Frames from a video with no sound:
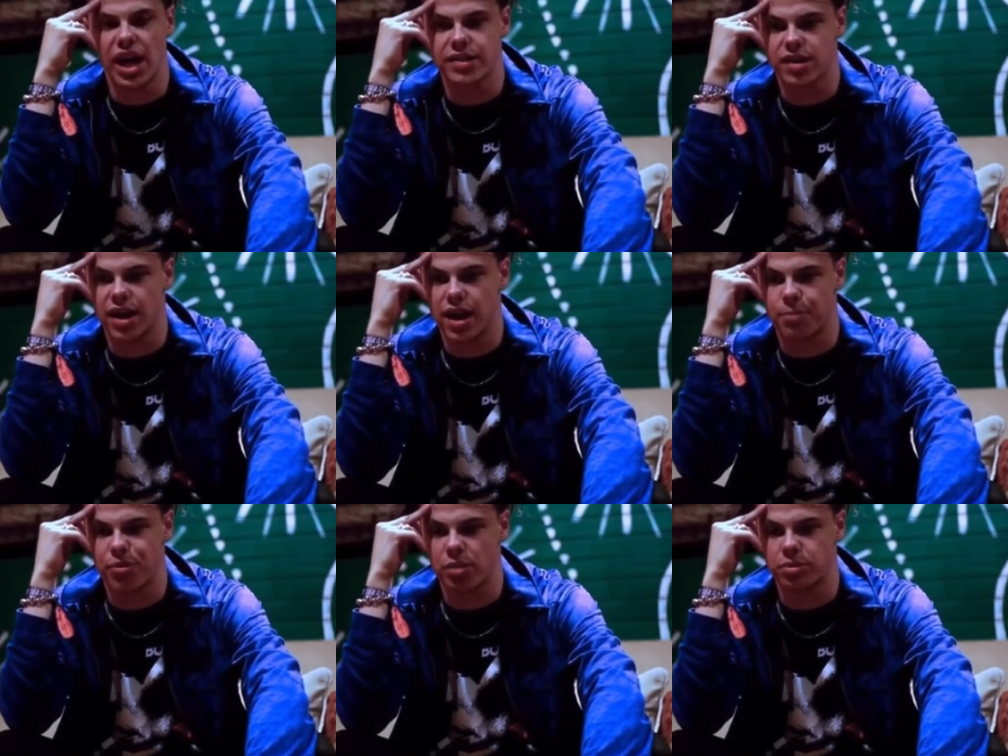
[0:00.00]
uh,
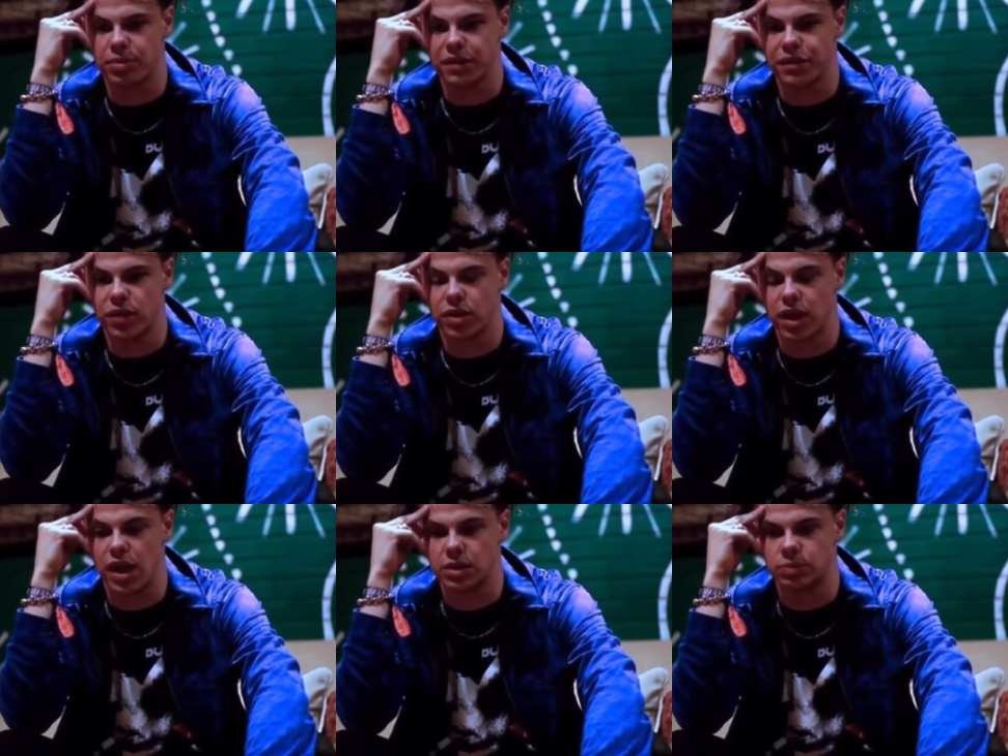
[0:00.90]
probably fucking
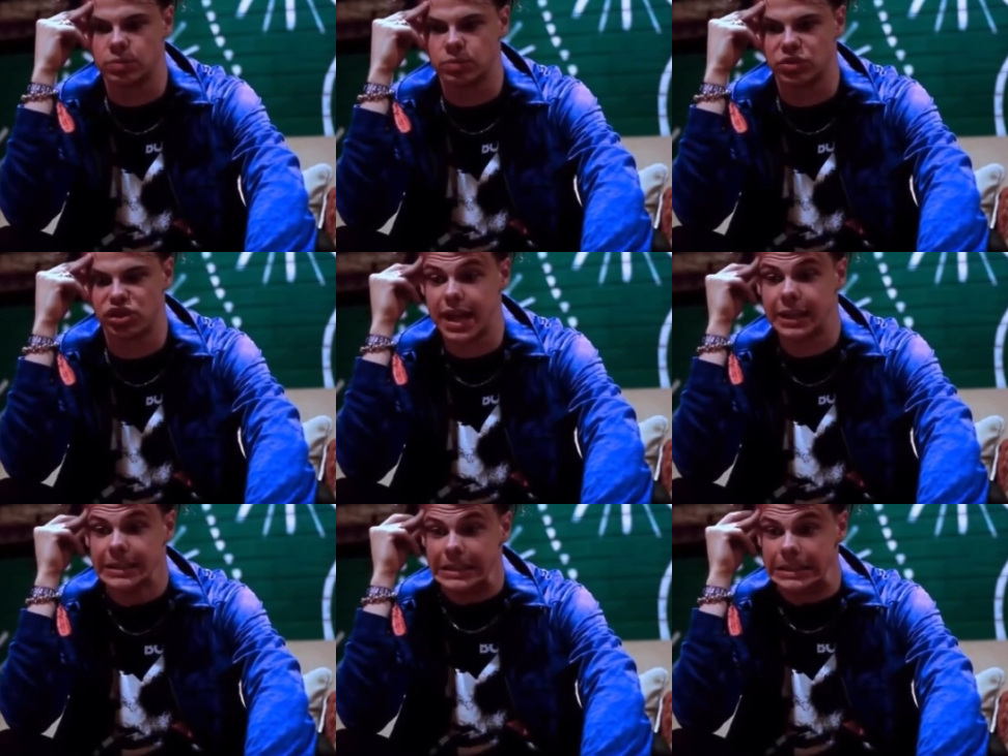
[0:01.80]
mm, shit.
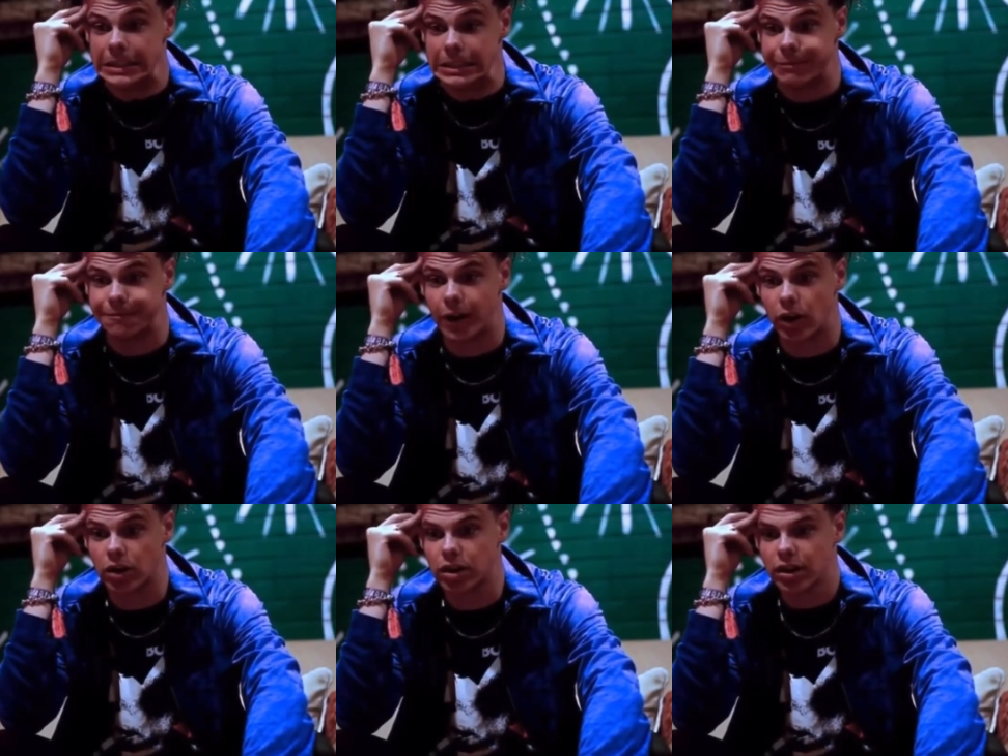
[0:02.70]
Oh fuck,
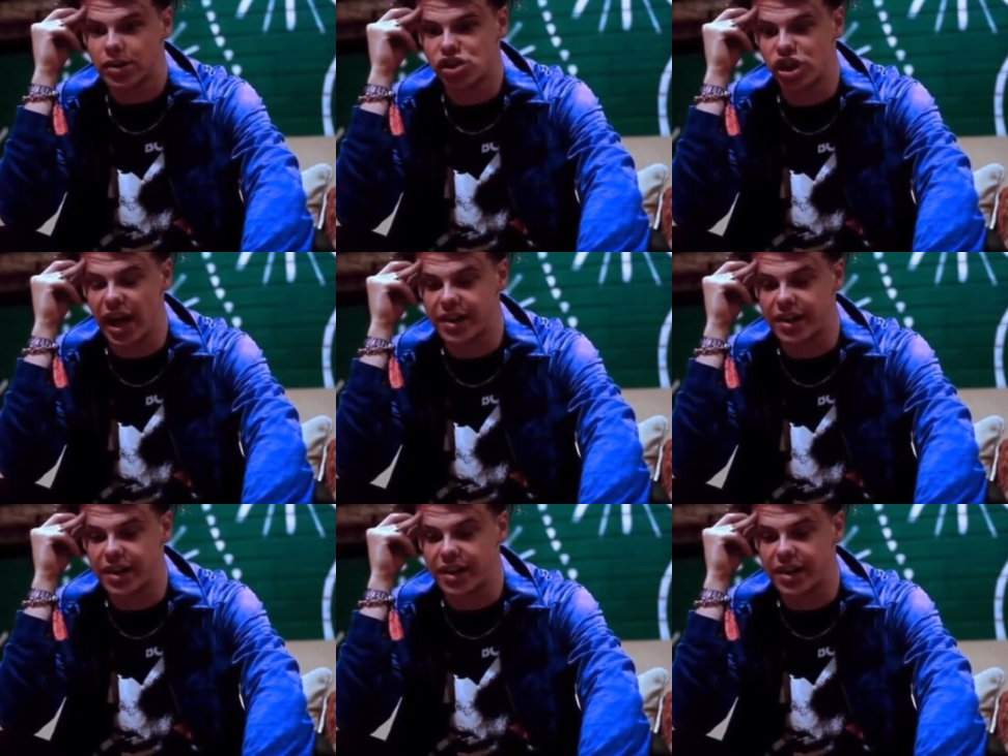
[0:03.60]
shit,